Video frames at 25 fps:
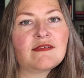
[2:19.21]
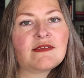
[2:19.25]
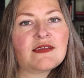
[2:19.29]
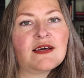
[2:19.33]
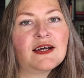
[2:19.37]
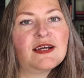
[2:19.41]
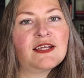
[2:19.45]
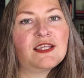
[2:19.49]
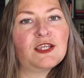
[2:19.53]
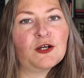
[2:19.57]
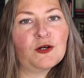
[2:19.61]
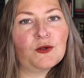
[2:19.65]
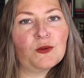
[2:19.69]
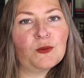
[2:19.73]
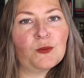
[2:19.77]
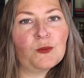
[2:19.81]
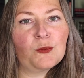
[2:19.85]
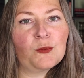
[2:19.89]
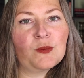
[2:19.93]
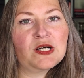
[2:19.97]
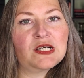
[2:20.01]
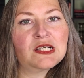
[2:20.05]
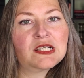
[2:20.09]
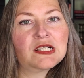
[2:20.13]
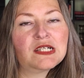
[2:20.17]
I
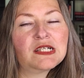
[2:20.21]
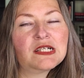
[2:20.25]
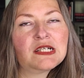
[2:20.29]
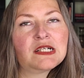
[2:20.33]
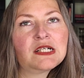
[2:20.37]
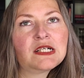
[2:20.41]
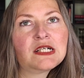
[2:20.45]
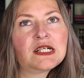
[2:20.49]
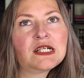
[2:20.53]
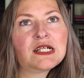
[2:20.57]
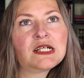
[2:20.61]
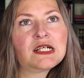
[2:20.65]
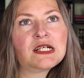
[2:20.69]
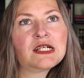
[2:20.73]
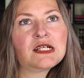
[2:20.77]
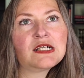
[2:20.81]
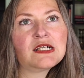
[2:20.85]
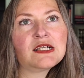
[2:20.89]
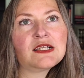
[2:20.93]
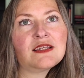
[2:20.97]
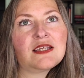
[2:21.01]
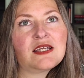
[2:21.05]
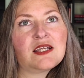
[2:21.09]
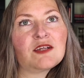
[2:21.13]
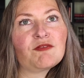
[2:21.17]
know
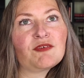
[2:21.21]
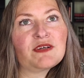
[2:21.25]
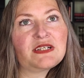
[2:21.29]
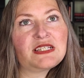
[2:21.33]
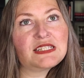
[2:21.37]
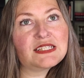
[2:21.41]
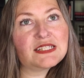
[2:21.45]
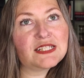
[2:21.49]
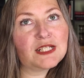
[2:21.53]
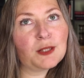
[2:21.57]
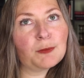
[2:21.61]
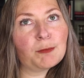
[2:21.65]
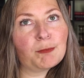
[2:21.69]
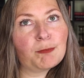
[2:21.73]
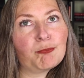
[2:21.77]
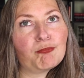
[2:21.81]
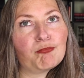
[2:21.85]
that if I did, I